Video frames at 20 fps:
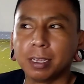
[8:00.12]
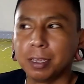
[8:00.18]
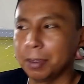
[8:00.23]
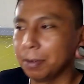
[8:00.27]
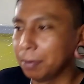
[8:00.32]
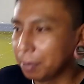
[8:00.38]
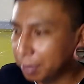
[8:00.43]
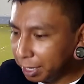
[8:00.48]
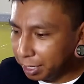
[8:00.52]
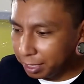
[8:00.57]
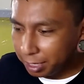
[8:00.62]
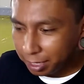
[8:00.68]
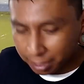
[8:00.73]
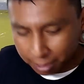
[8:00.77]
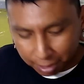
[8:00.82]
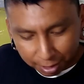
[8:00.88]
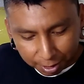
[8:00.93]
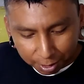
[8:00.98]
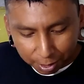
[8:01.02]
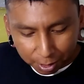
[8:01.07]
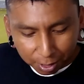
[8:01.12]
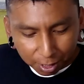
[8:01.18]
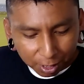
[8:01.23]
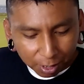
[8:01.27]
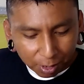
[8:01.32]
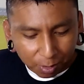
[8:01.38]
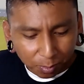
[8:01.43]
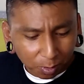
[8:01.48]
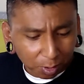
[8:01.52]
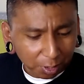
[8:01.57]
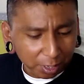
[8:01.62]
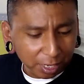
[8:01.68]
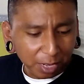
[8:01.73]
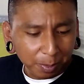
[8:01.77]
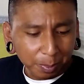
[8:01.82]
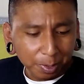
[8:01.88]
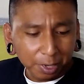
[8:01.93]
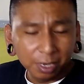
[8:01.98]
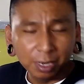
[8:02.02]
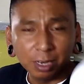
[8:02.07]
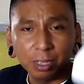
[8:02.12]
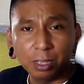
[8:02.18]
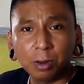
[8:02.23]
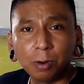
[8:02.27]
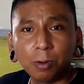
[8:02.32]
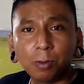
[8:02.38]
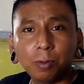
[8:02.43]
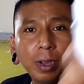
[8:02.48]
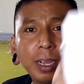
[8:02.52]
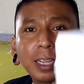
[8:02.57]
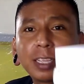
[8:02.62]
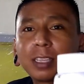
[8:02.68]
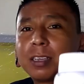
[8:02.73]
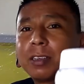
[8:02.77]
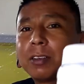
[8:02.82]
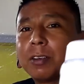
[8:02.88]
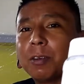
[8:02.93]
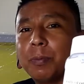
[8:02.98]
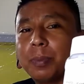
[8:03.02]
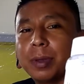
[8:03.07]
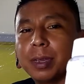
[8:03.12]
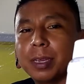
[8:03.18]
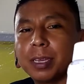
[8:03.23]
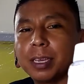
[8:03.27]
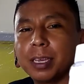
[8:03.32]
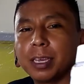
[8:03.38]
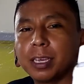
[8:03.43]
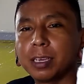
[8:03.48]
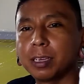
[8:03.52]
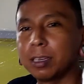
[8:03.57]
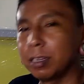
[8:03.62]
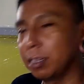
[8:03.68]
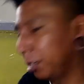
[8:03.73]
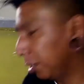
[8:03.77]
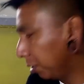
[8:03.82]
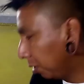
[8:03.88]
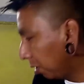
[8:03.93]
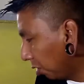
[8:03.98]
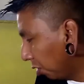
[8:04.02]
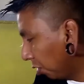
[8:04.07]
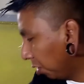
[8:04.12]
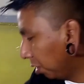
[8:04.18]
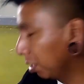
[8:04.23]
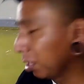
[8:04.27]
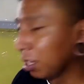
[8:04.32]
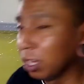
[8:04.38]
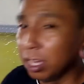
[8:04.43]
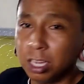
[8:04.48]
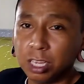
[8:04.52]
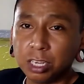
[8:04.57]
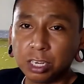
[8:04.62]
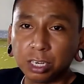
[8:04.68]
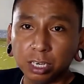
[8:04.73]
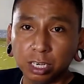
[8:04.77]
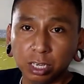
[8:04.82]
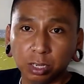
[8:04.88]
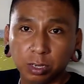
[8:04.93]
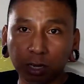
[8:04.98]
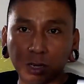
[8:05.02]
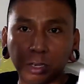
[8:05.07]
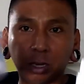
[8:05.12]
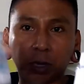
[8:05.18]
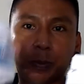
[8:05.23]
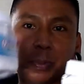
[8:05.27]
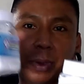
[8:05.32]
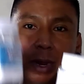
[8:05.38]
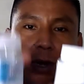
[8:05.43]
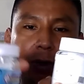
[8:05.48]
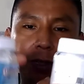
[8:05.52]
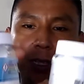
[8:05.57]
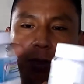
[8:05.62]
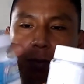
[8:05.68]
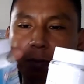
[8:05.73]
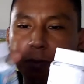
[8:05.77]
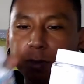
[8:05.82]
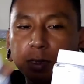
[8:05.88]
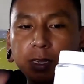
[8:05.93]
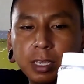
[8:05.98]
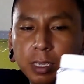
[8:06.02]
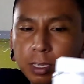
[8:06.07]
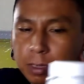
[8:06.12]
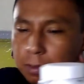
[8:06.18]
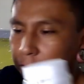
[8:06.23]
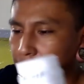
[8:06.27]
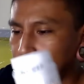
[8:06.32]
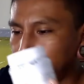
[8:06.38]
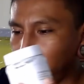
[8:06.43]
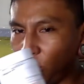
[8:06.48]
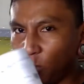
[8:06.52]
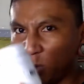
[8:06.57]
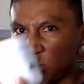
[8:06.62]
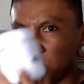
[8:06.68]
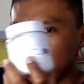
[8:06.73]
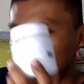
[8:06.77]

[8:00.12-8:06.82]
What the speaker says: Like, okay then. Well, give me another white opaque ink, just so I could compare them, see which